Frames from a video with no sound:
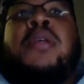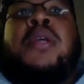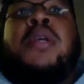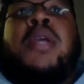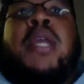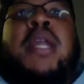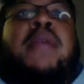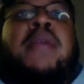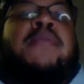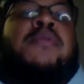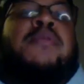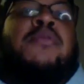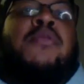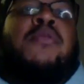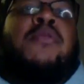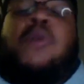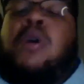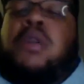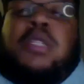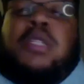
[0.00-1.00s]
and he was going to
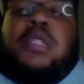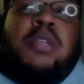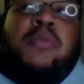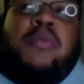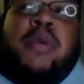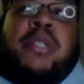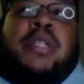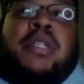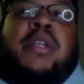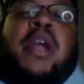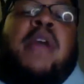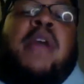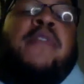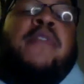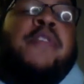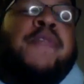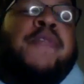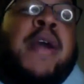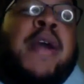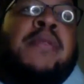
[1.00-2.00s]
walk into the Western
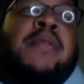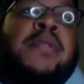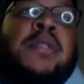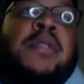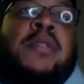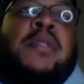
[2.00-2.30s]
Conference Finals.